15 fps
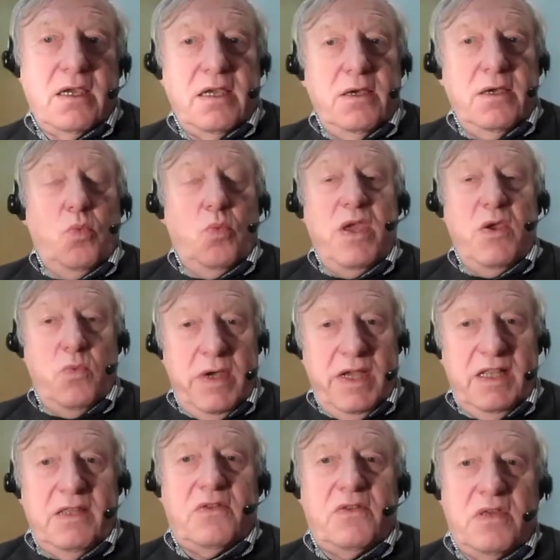we
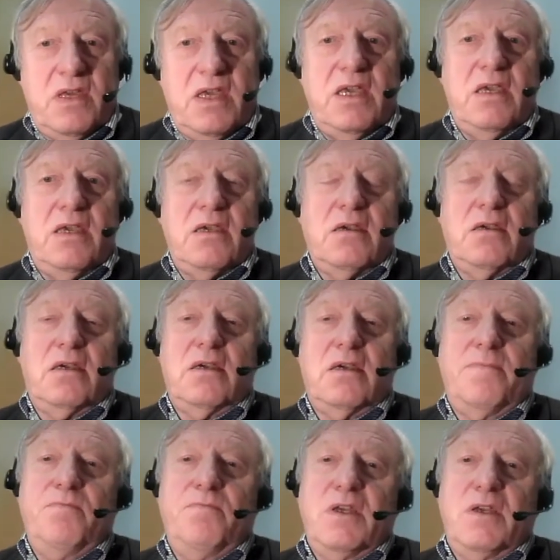will see
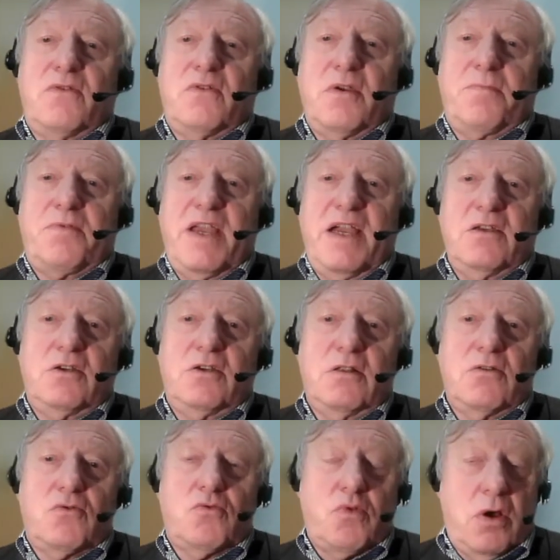a
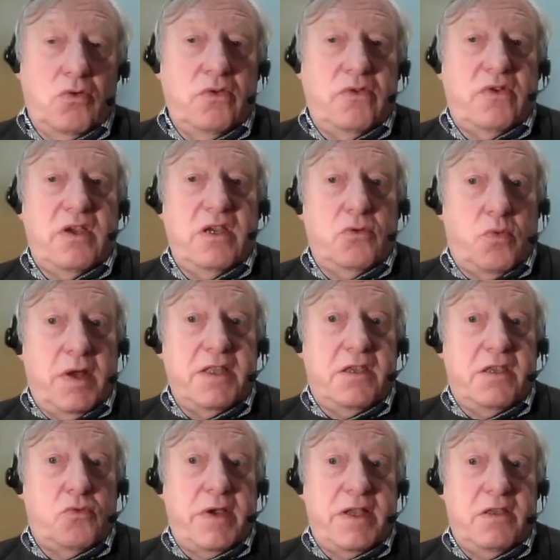substantial growth in
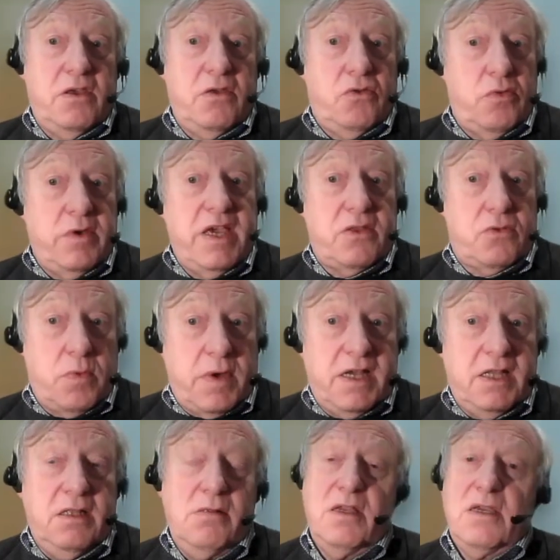2023 as
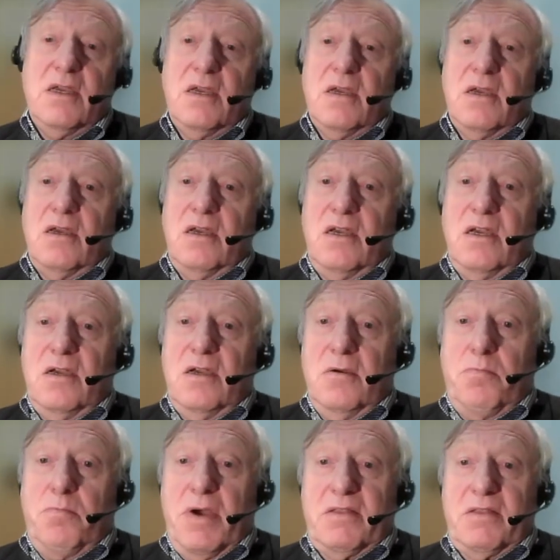well,
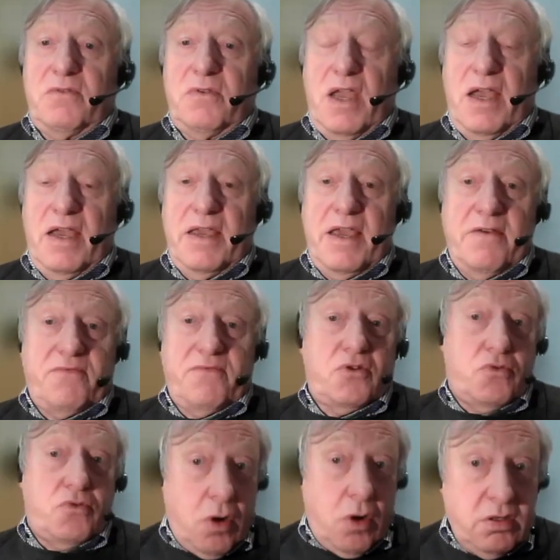but I have
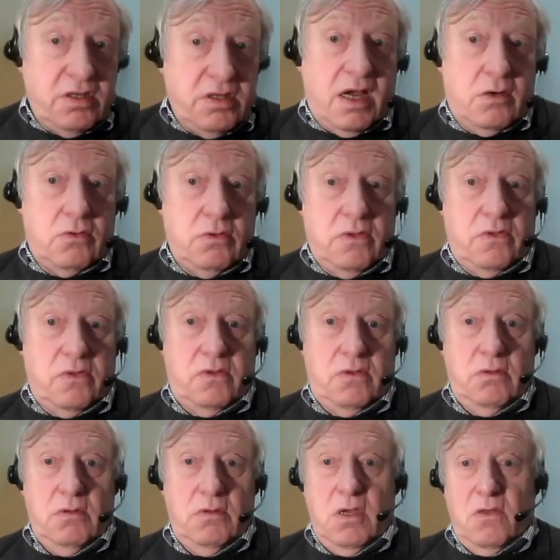strong doubts
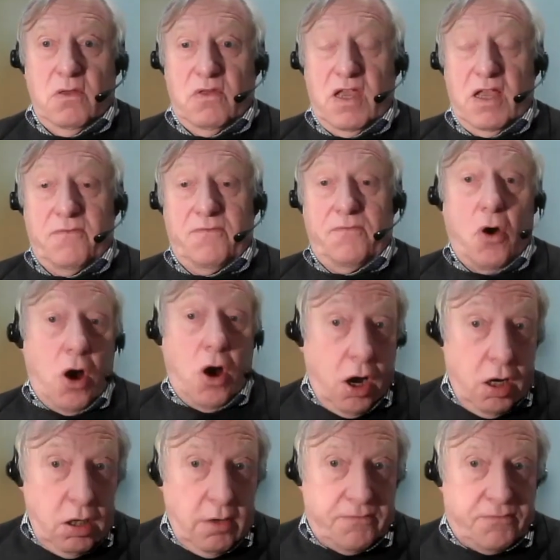that for
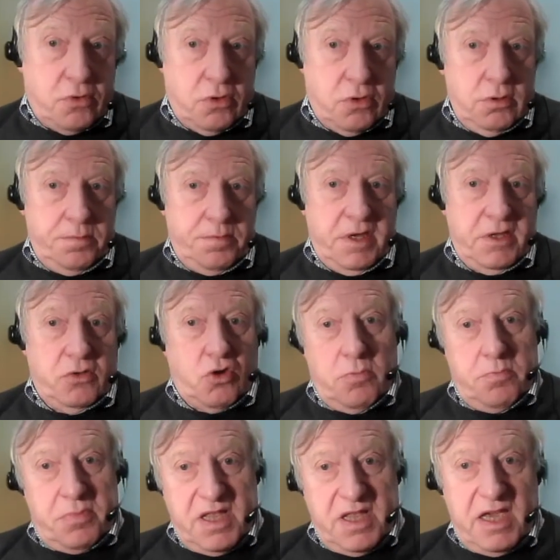all of Europe in
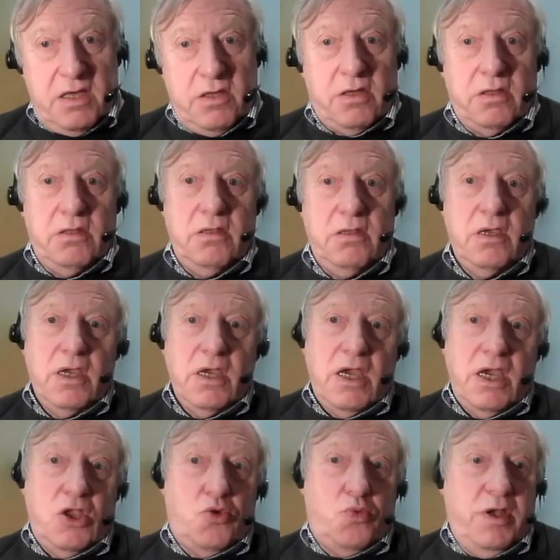combination,
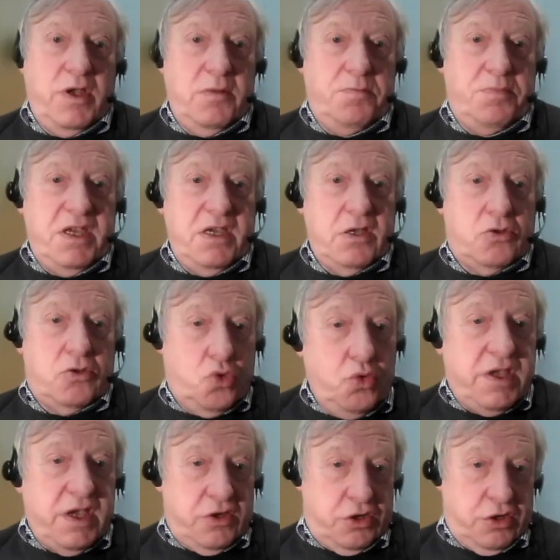it will be a
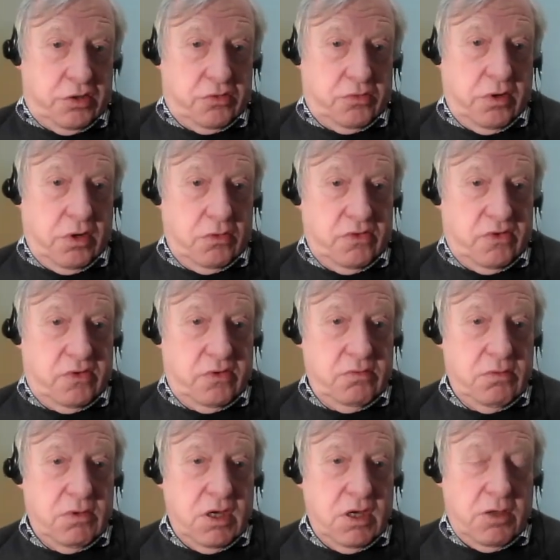2-digit growth.
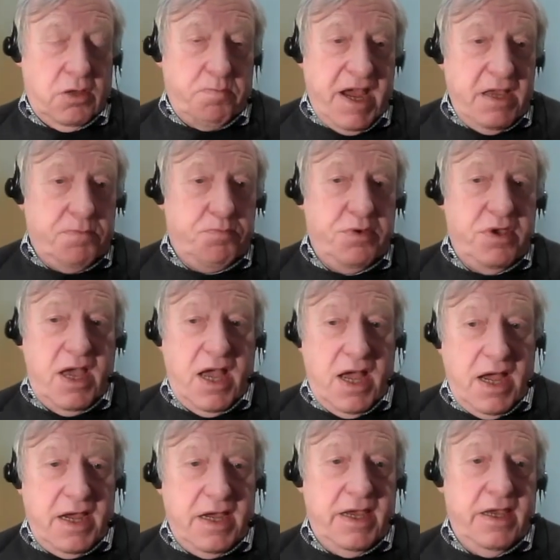It might be a
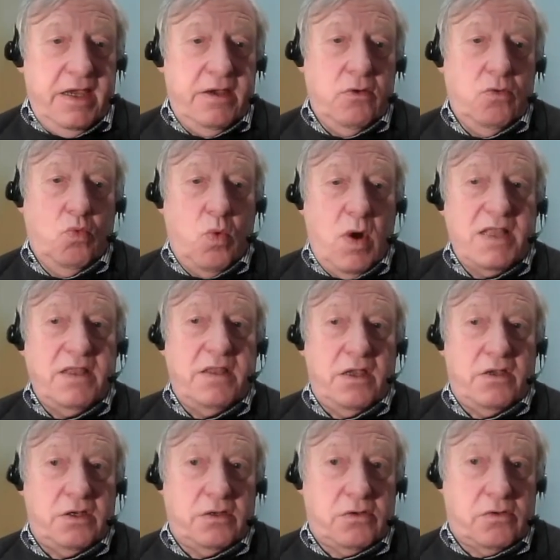high
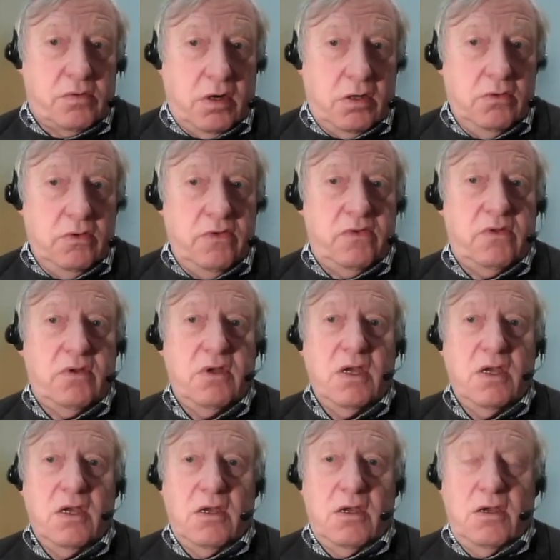1-digit growth,
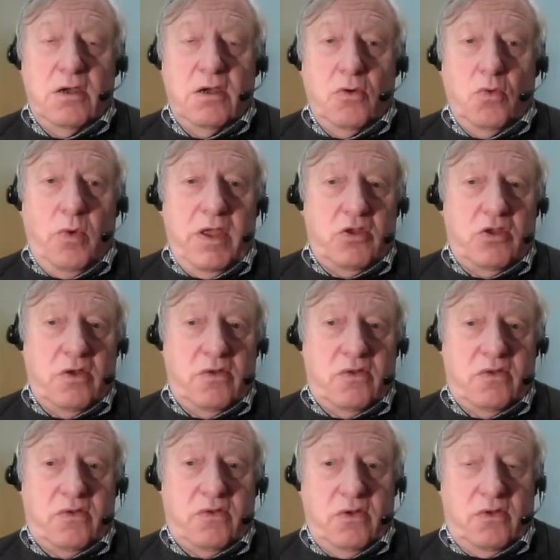which is
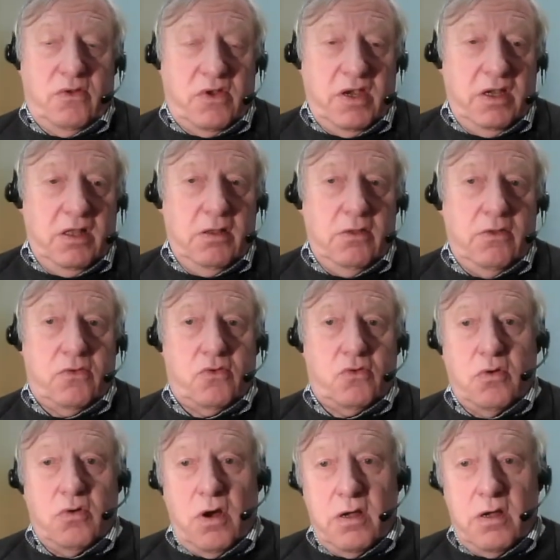still
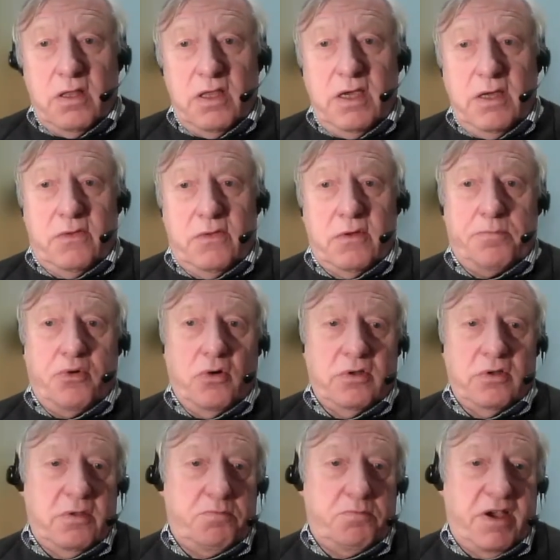strongly
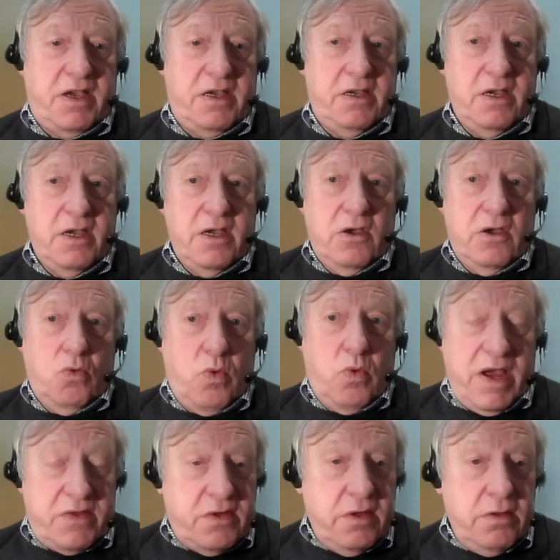supported by
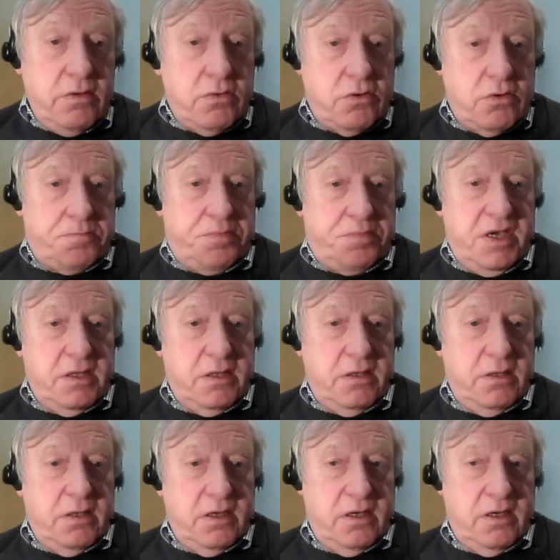Western
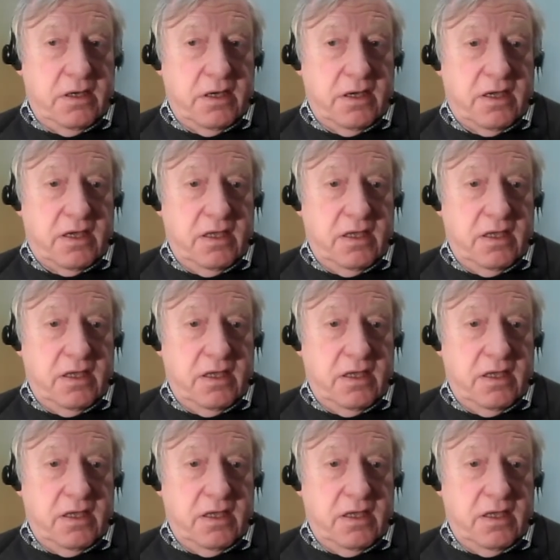European